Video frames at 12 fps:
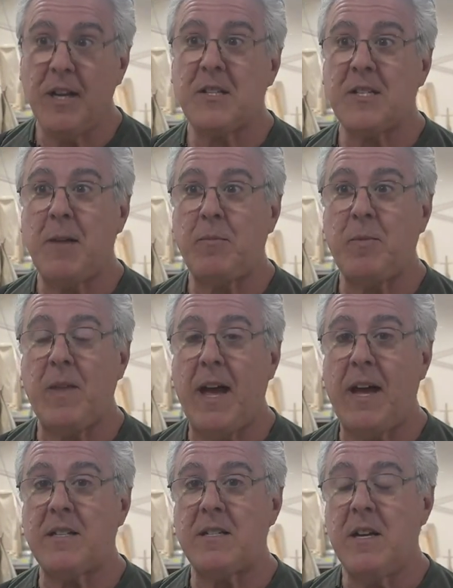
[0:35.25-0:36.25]
except
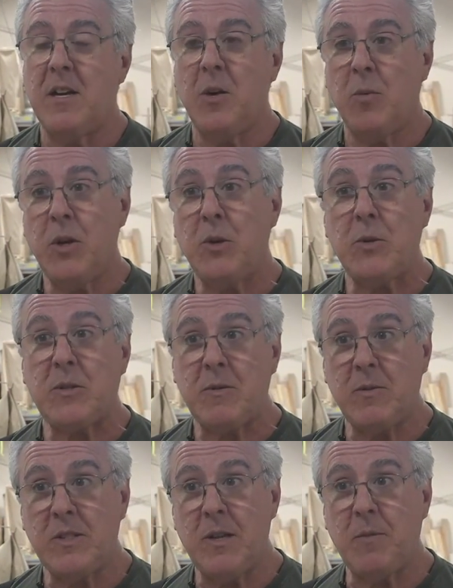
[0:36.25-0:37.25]
that we use
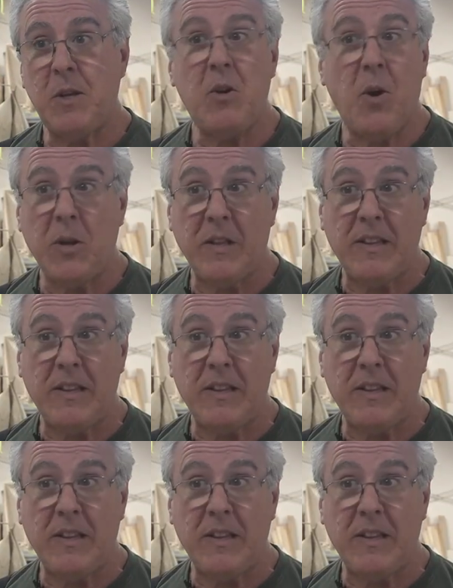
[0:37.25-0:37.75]
something called